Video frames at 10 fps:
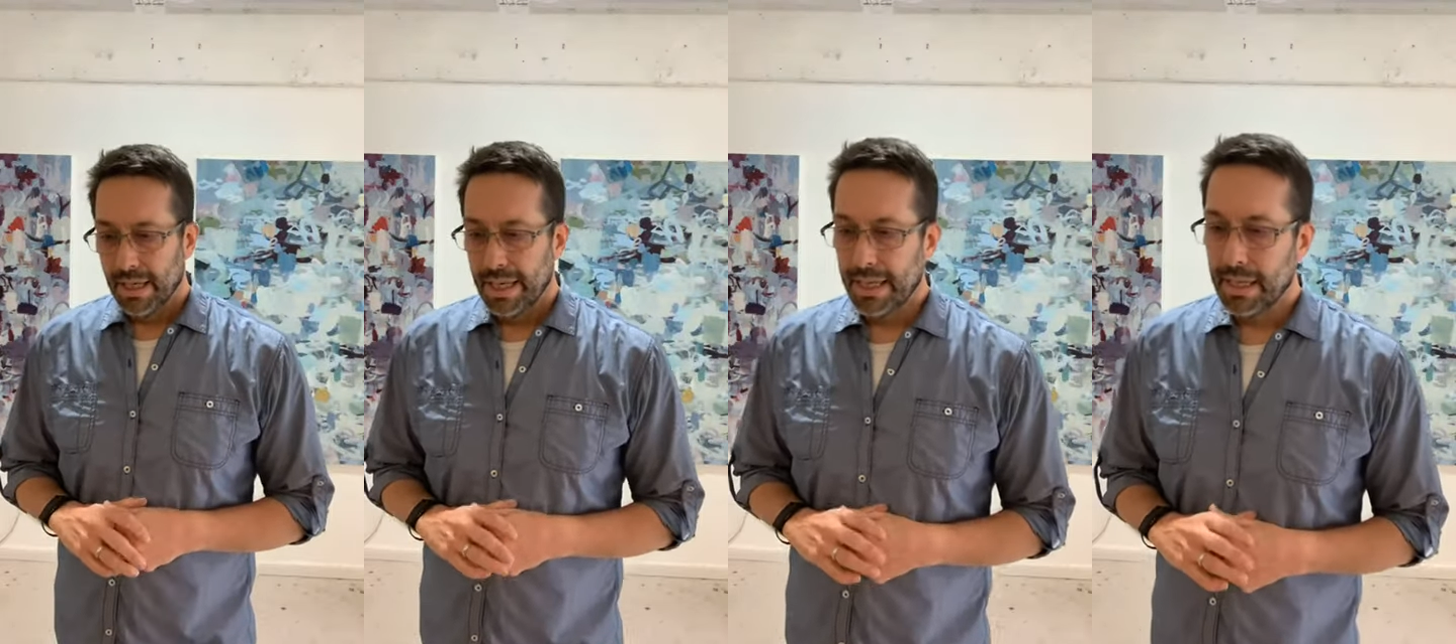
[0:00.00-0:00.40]

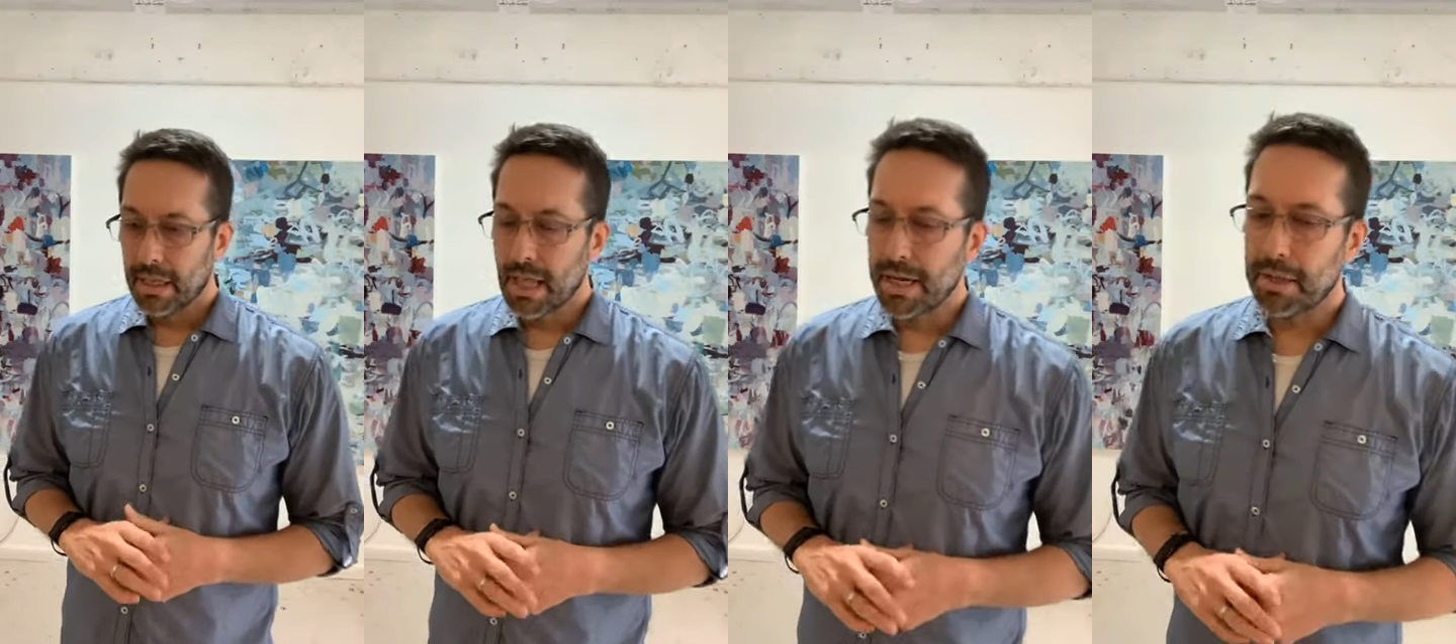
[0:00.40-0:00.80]
And a
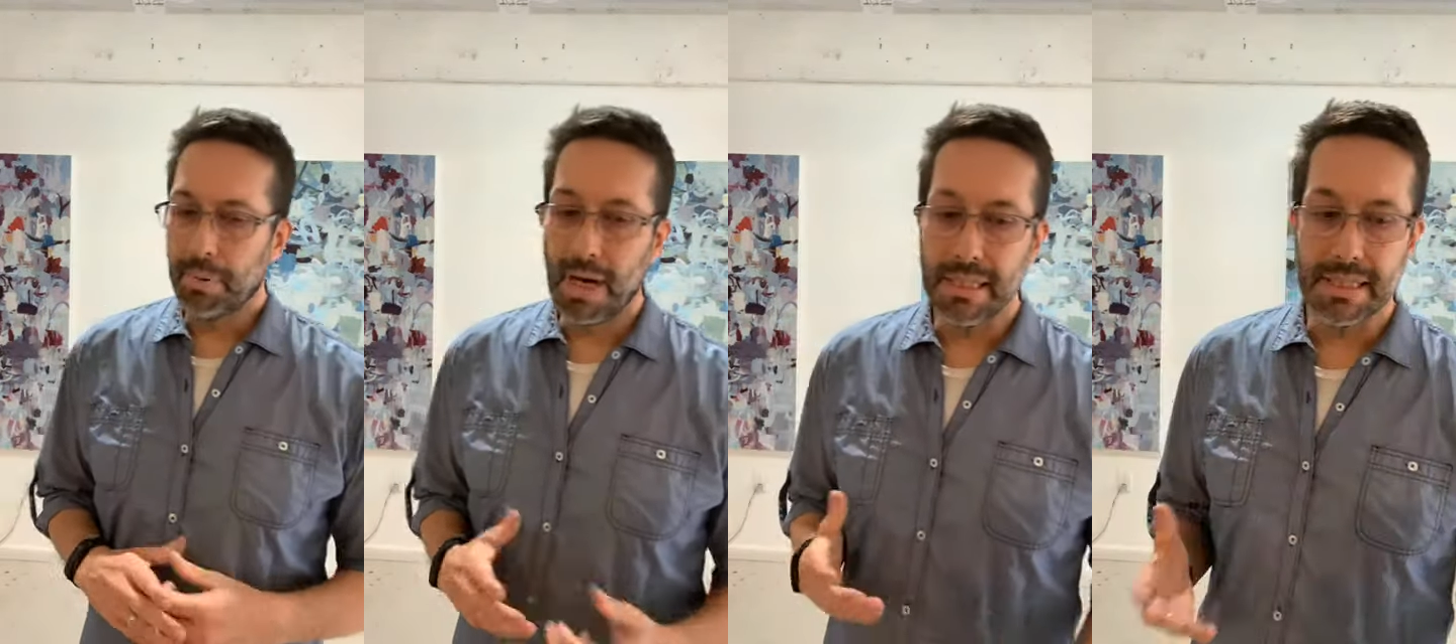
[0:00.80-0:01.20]
lot of the
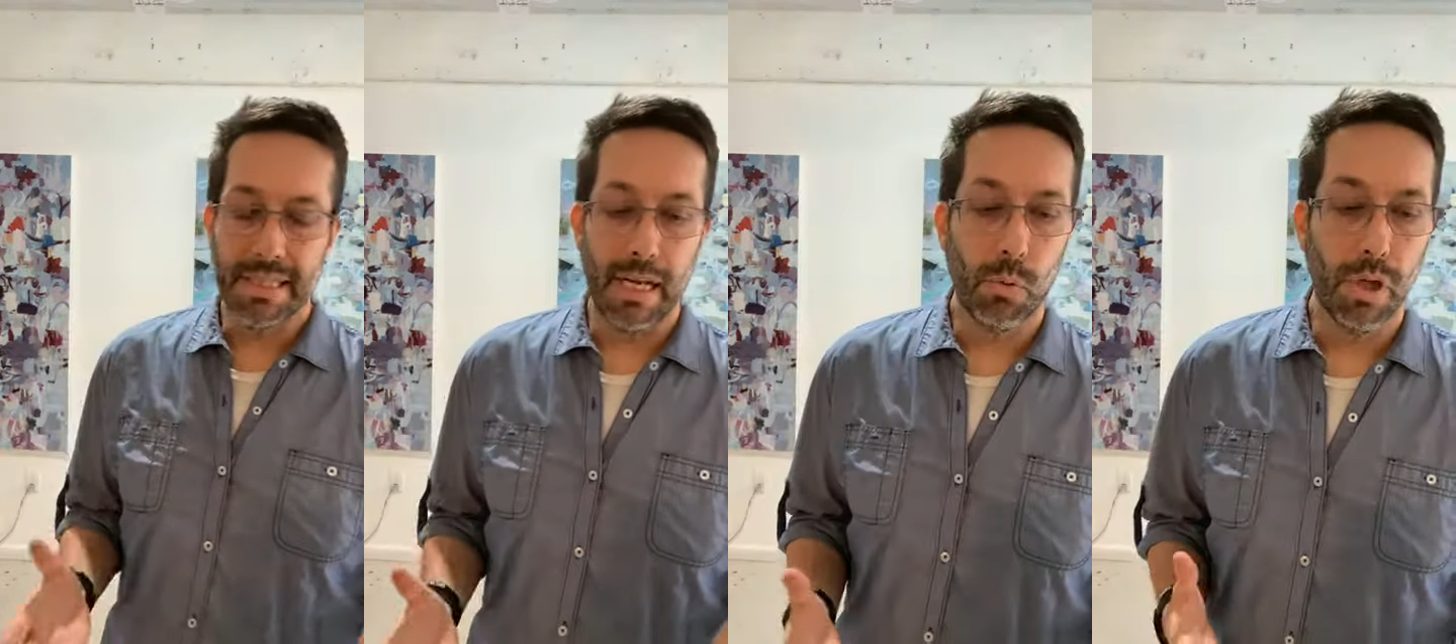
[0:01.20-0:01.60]
projects
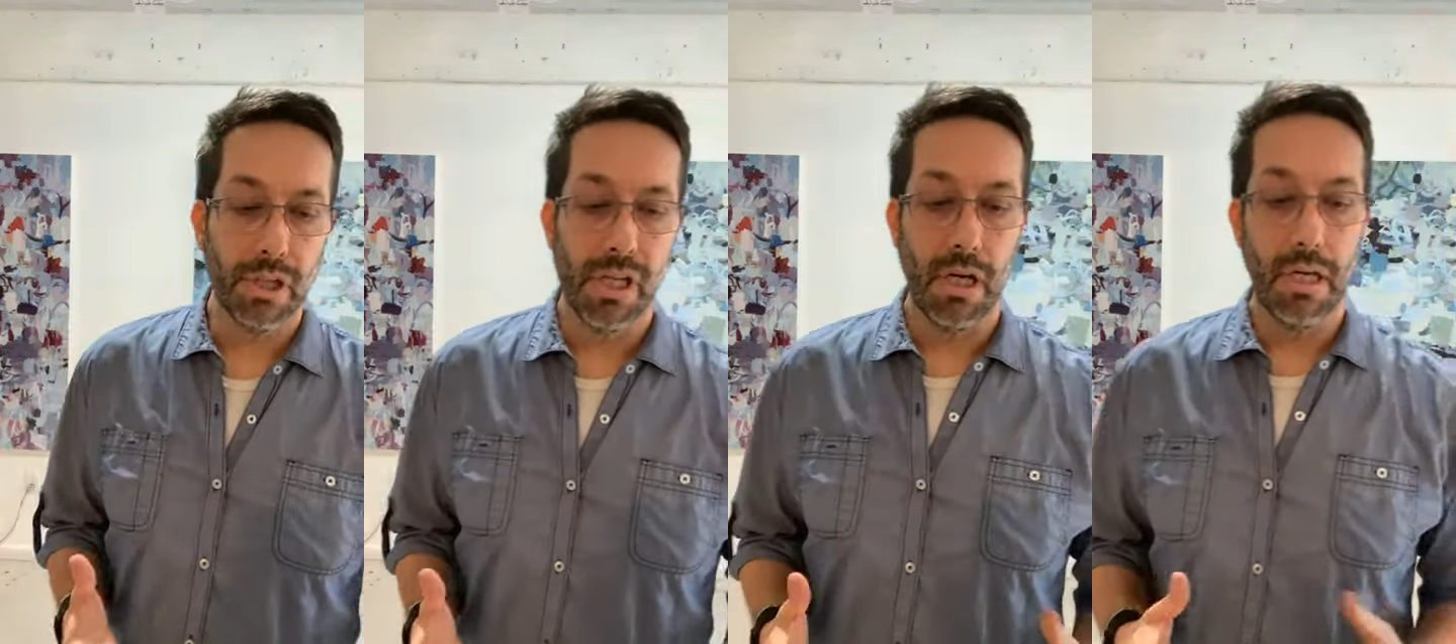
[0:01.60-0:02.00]
that I
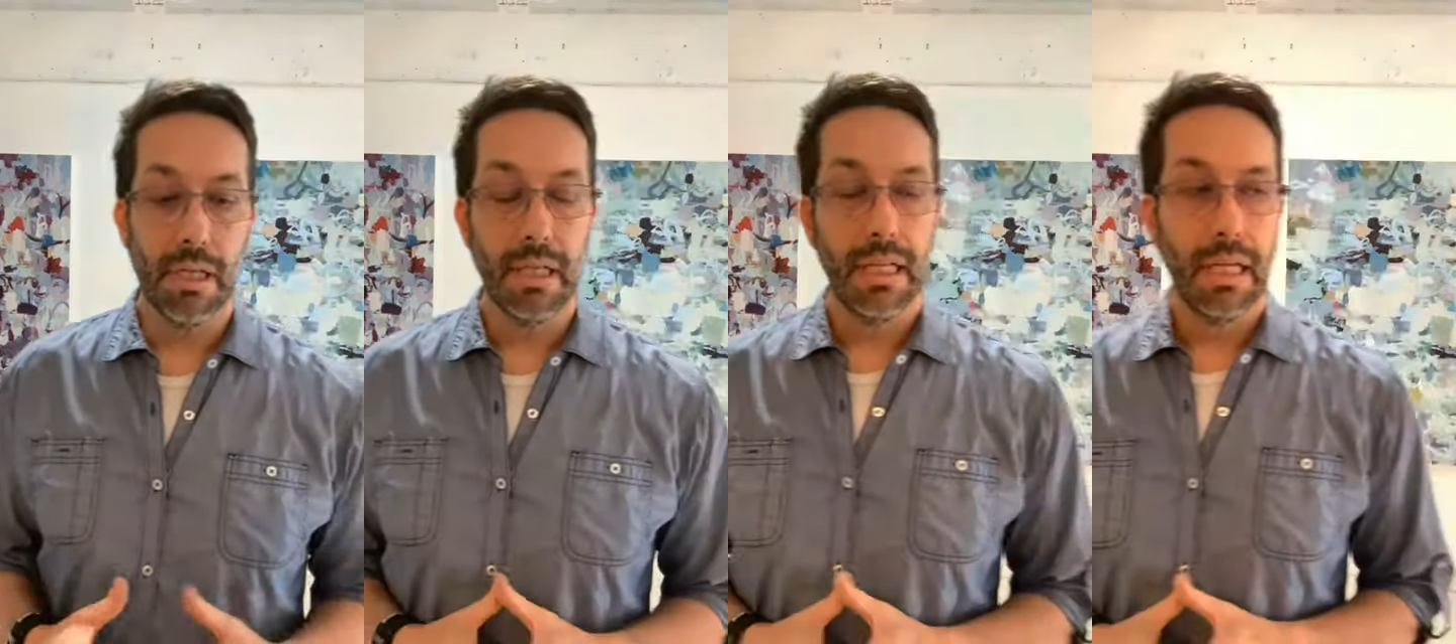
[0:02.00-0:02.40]
worked
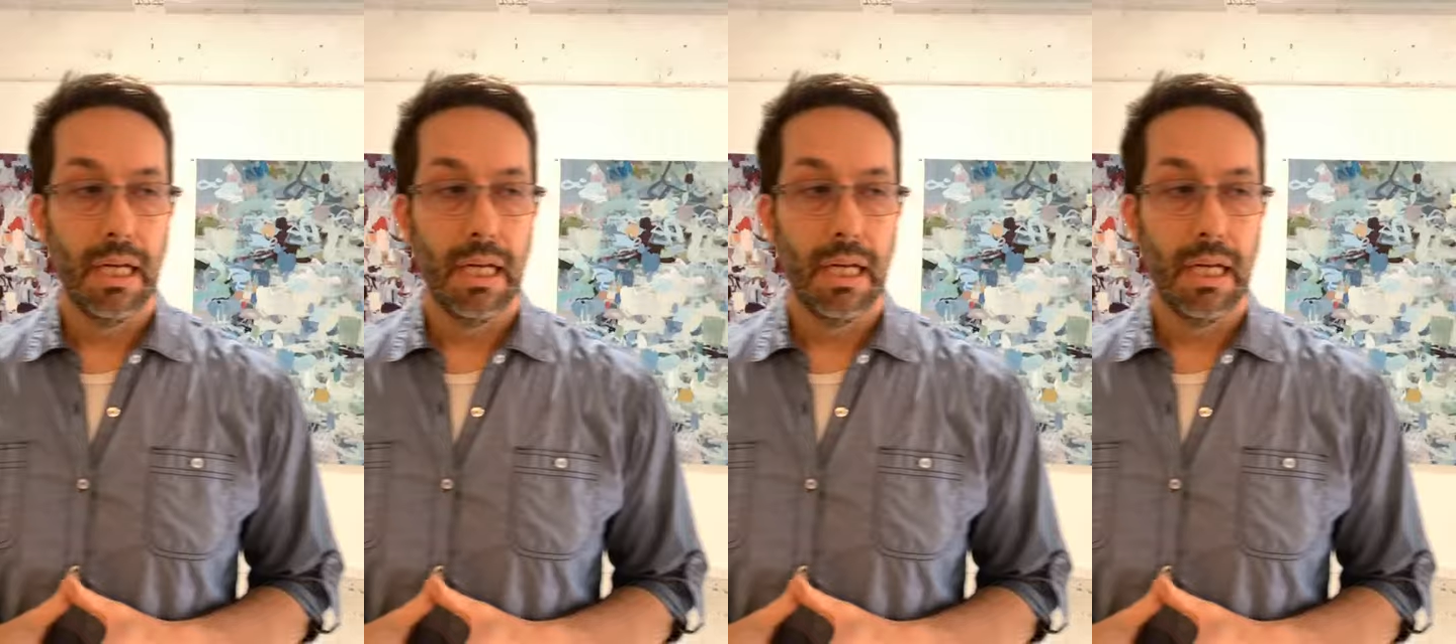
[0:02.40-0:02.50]
on,